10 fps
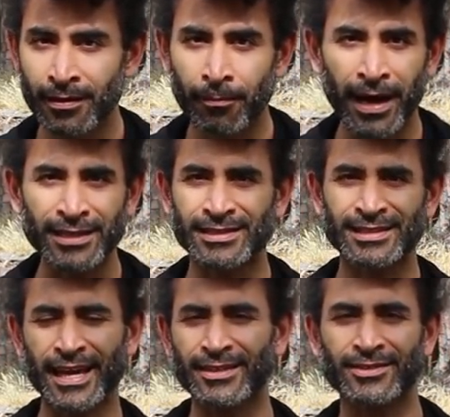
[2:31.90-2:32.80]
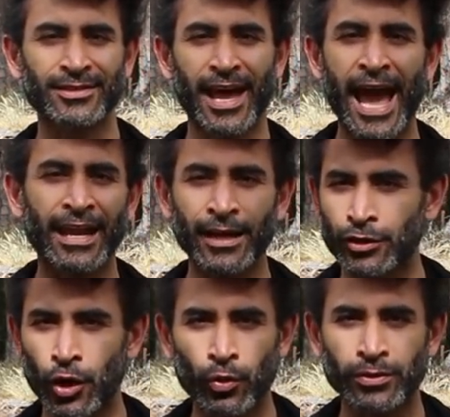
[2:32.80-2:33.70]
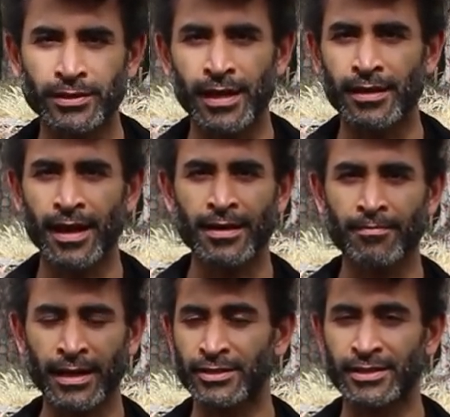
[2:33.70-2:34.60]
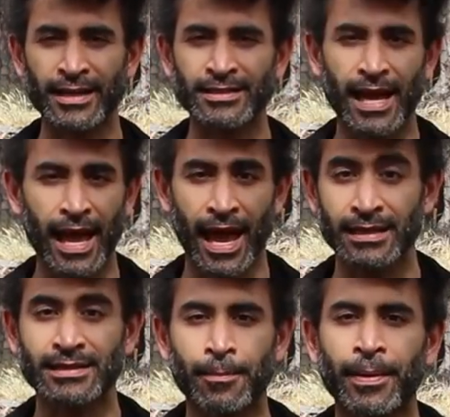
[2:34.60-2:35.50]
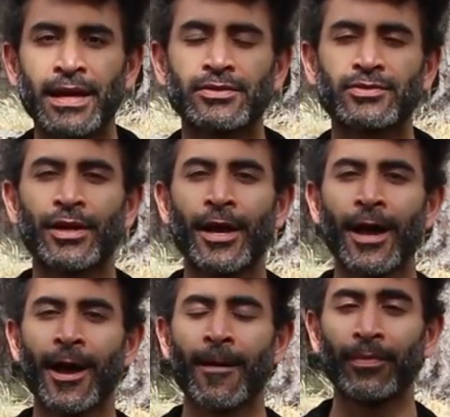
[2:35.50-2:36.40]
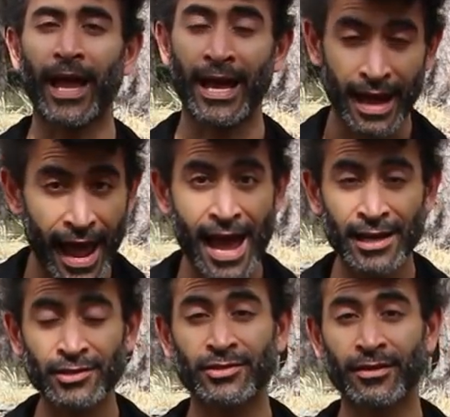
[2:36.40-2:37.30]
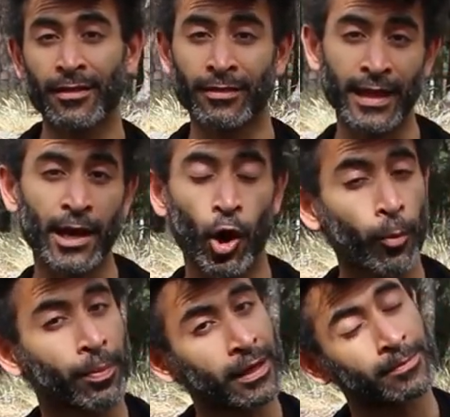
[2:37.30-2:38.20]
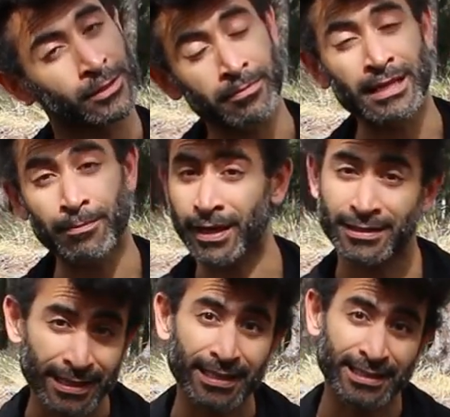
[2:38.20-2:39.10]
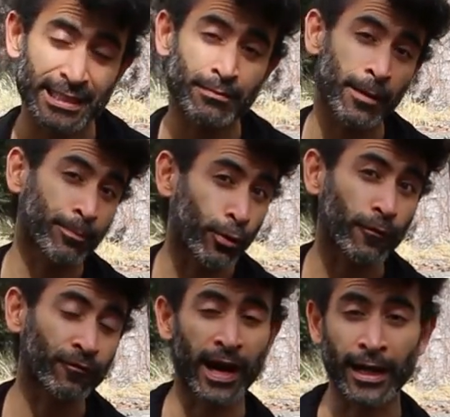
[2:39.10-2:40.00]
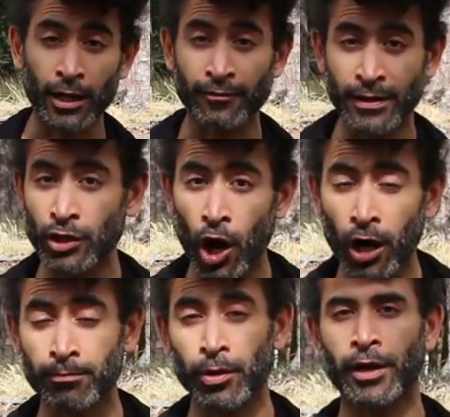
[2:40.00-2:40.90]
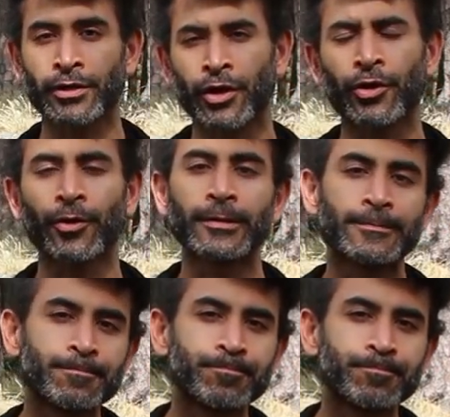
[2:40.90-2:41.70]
my sex anecdotes and, and my sex escapades. And as they open up to me, because they see my profile of this hot blonde girl,